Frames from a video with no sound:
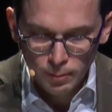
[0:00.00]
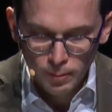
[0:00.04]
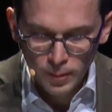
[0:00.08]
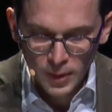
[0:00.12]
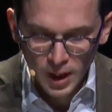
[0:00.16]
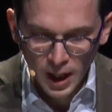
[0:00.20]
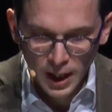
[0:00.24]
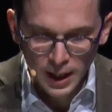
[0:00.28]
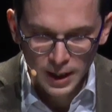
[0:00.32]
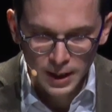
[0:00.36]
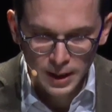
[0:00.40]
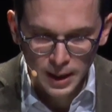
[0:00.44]

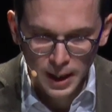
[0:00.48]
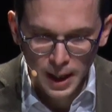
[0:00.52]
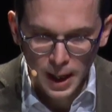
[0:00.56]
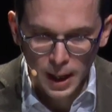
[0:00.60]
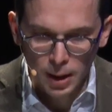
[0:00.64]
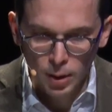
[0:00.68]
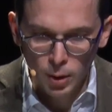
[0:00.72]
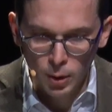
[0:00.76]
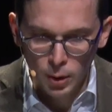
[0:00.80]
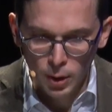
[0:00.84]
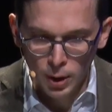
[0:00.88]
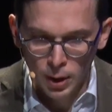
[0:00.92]
And
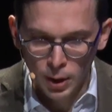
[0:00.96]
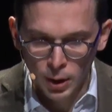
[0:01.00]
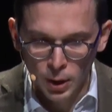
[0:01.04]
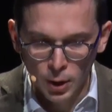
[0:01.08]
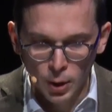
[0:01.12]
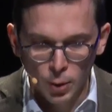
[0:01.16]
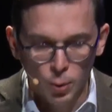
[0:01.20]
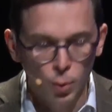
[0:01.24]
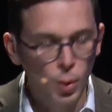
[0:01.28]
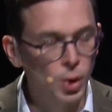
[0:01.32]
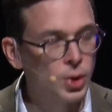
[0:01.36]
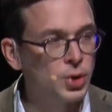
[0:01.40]
now,
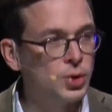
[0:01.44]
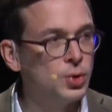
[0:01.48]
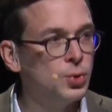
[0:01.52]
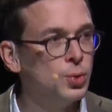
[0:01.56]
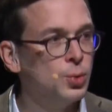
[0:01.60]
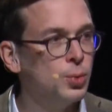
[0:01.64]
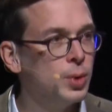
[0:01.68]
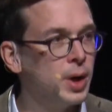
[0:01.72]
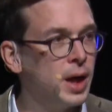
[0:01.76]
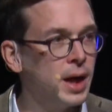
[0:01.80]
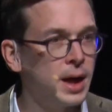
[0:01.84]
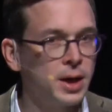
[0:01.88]
what do
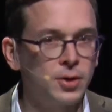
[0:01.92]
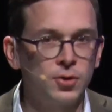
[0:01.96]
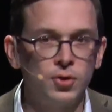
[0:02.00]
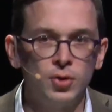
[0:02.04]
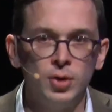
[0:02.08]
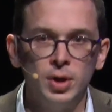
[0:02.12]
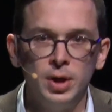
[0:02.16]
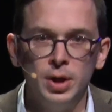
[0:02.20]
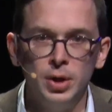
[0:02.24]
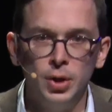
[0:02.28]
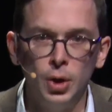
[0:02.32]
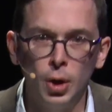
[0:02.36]
we
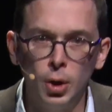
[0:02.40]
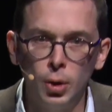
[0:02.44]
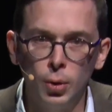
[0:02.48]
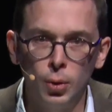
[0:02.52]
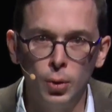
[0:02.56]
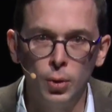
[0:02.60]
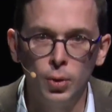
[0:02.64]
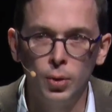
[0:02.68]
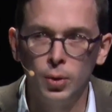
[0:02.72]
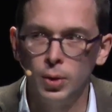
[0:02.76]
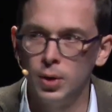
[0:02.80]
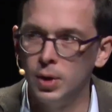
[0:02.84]
actually
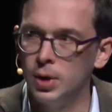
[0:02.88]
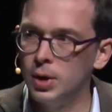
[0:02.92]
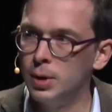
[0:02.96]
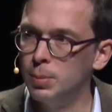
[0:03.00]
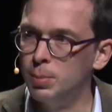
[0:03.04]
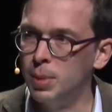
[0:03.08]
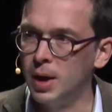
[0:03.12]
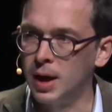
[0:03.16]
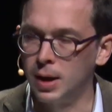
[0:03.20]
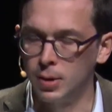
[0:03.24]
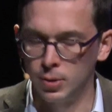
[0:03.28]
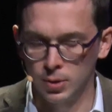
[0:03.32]
know
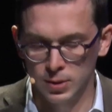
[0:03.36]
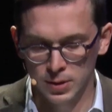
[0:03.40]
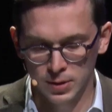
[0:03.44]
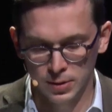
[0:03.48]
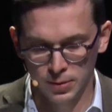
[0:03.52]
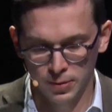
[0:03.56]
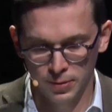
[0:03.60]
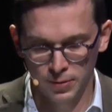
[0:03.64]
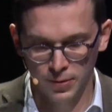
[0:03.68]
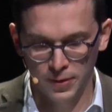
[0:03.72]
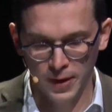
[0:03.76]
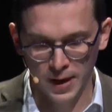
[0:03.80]
about
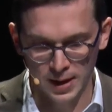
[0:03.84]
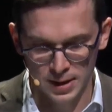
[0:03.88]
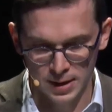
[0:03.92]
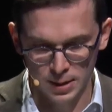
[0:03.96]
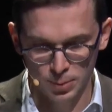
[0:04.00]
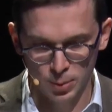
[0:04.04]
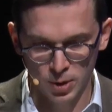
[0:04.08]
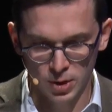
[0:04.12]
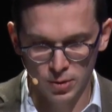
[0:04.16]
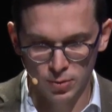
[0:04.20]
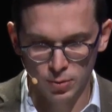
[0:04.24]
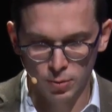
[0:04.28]

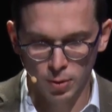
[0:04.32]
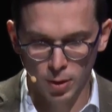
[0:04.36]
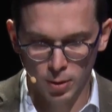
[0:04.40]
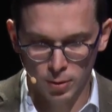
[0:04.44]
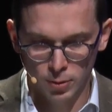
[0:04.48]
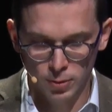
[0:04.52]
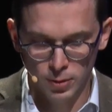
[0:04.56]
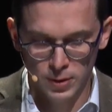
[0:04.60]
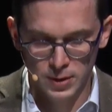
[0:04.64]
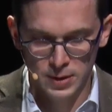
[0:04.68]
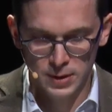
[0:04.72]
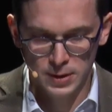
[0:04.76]
Fatimid rock
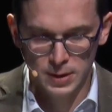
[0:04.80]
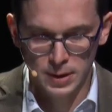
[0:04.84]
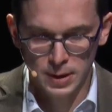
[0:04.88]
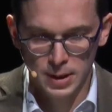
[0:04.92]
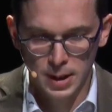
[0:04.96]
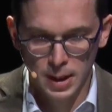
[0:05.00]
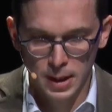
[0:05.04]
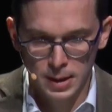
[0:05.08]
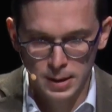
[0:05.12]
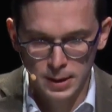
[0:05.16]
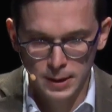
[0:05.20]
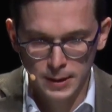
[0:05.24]
crystal
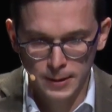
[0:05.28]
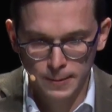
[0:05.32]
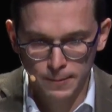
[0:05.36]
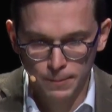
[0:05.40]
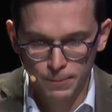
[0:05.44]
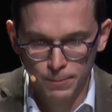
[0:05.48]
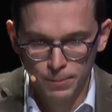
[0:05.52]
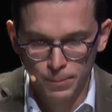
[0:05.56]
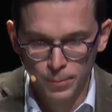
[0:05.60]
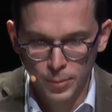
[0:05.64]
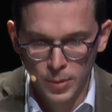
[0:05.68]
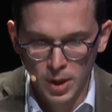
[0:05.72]
cutting?
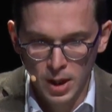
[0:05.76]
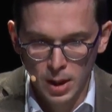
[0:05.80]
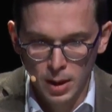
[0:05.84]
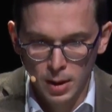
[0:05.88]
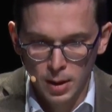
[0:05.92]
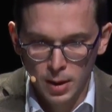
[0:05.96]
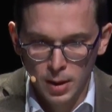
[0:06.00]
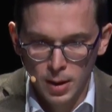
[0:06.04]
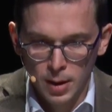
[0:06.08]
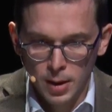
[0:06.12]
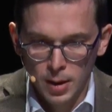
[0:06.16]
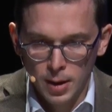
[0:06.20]

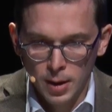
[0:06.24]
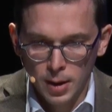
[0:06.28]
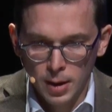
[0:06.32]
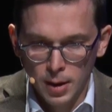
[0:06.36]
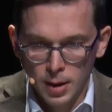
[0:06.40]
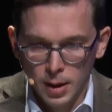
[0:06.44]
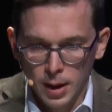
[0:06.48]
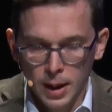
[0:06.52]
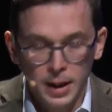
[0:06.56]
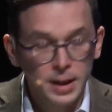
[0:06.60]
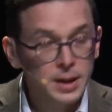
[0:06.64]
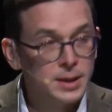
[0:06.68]

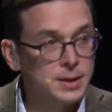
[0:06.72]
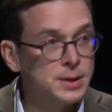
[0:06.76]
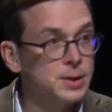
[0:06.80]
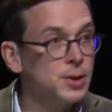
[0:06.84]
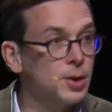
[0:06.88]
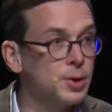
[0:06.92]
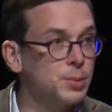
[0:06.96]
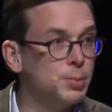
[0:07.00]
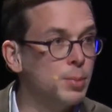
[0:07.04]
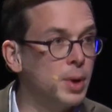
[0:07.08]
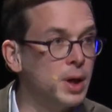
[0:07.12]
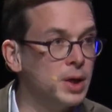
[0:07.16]
And it's
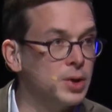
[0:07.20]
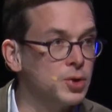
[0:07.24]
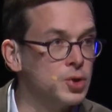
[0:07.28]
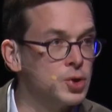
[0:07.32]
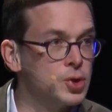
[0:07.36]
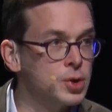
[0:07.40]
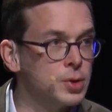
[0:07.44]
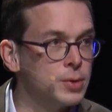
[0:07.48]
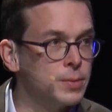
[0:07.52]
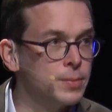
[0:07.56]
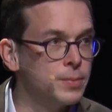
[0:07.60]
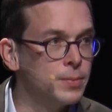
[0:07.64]
not
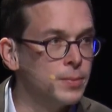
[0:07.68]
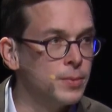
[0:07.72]
much.